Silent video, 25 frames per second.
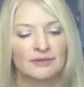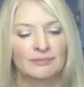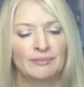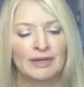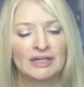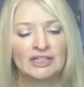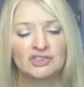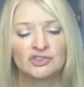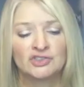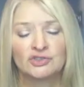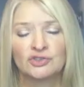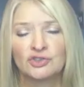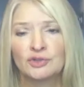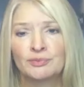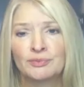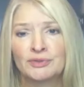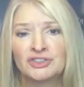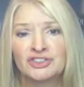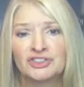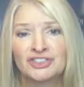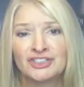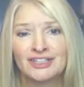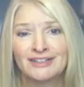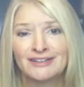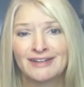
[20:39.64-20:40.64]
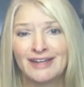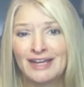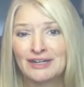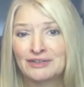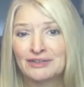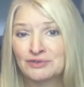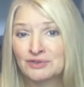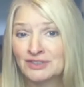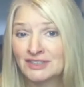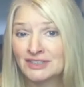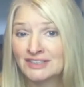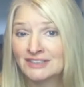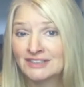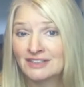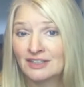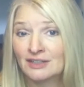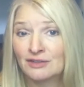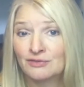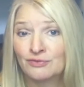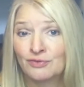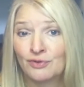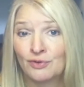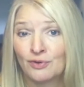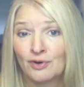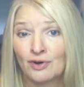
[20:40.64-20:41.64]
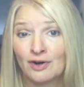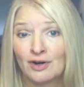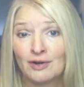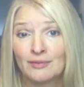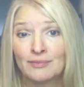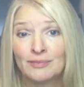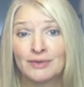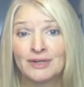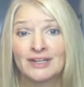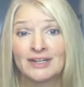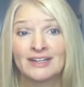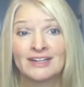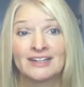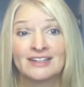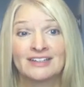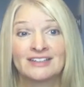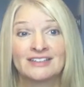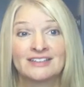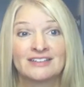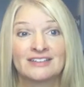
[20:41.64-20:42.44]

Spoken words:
Make sure you mention Atlanta Real Estate Forum. And